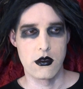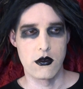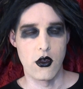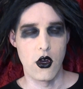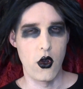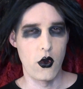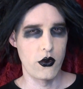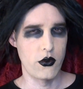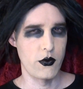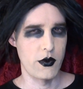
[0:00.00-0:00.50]

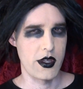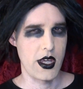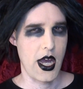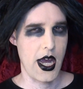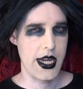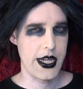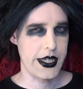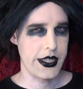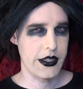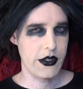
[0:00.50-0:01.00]
Odin was
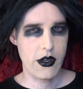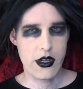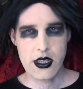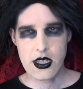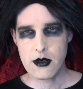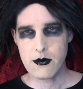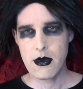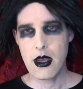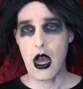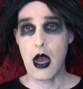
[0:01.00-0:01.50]
hiding it there. I
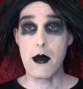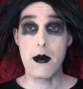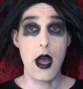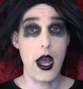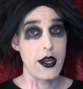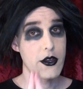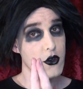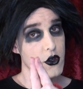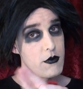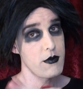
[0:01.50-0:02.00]
think I
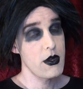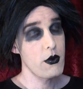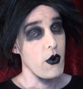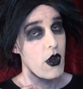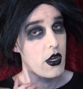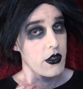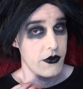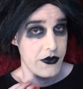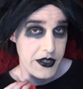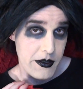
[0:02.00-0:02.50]
could be
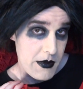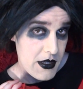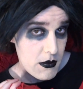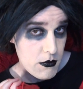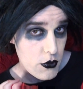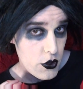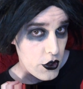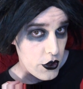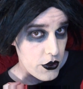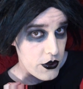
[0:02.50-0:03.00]
wrong. There's going to be
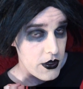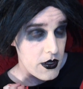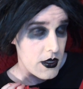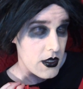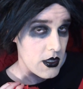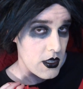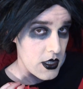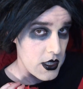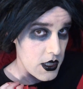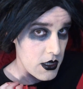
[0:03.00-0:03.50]
some nerds
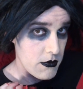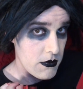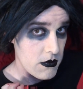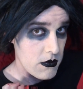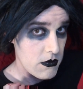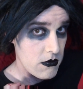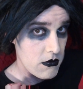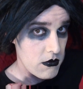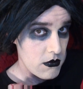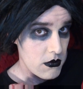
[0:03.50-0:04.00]

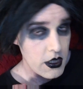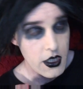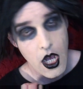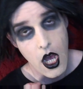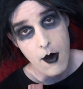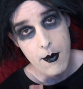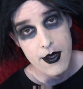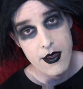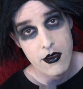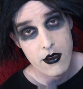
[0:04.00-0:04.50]
in the
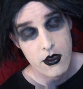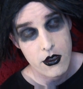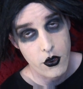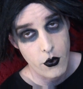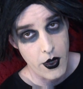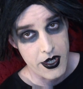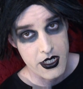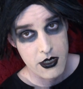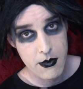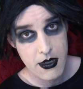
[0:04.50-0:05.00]
comments
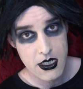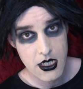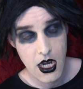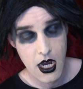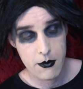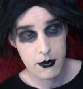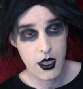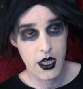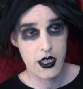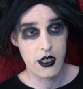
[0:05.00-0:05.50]
correcting my
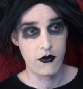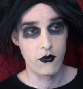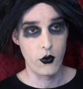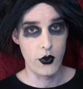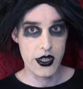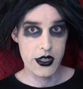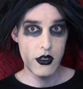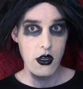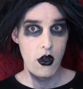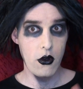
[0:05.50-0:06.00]
timeline of
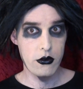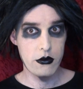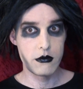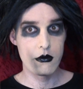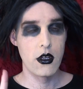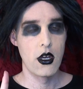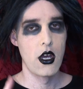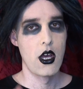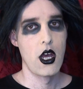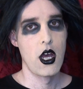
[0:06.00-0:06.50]
when Odin
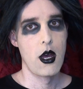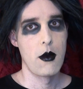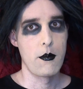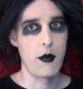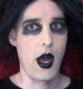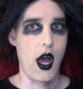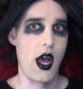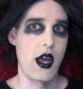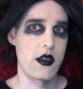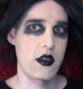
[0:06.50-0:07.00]

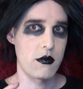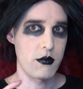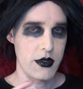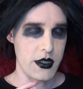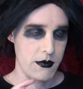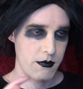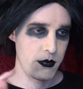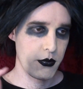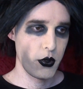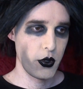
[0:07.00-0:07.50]

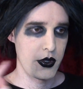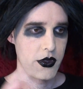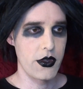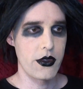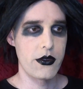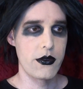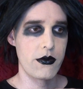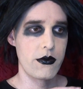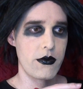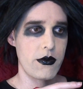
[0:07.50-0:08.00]
possibly put
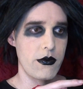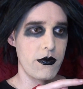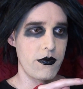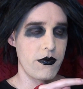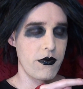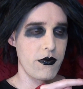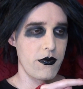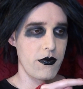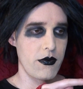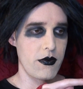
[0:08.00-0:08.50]

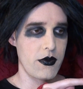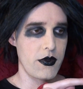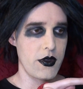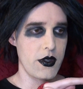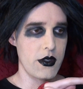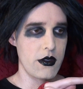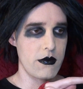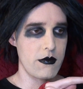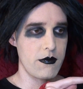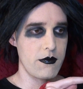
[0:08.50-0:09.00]

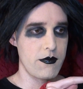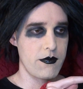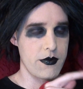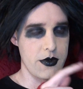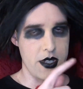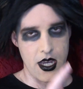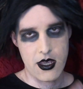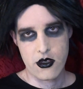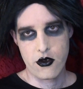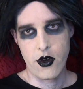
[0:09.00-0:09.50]
the
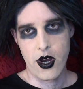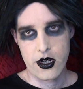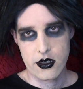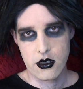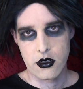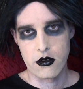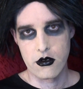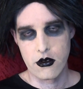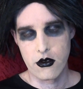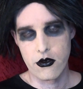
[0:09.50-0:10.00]
Tesseract
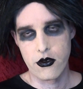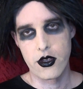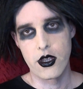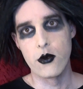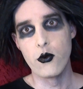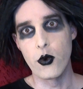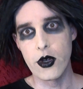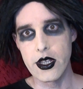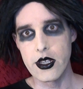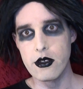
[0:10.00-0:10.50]
on Earth
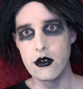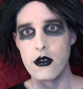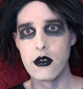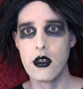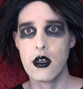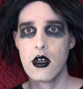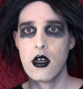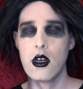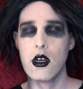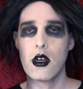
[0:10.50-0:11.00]
and when
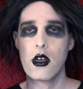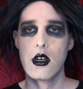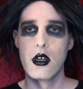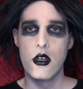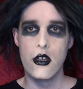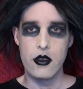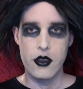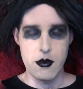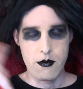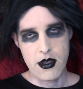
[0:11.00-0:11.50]

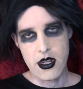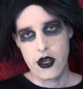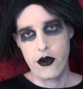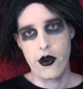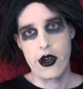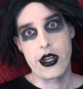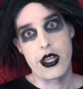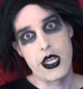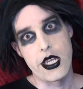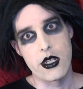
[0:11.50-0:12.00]
the
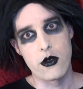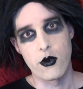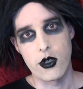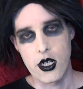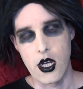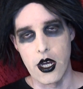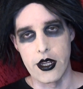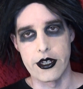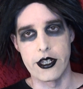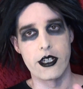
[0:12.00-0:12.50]
meteorite hit
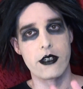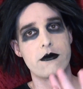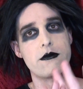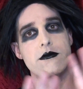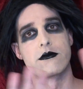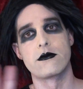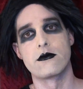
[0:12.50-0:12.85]
Wakanda.